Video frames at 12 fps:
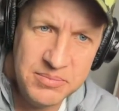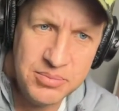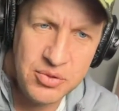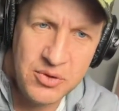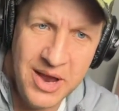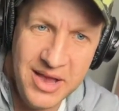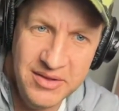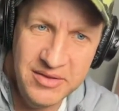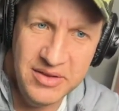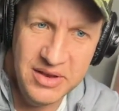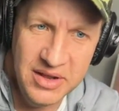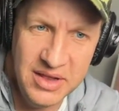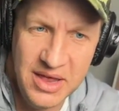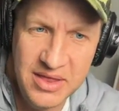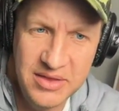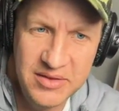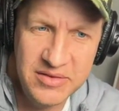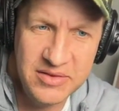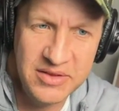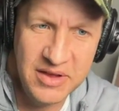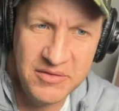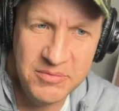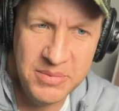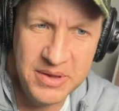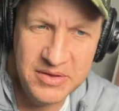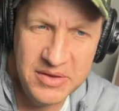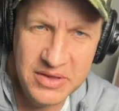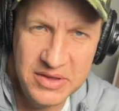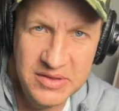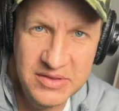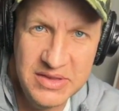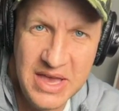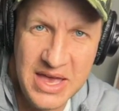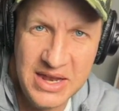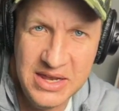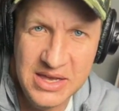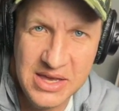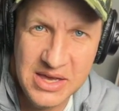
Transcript: press and a lot of this stuff basically said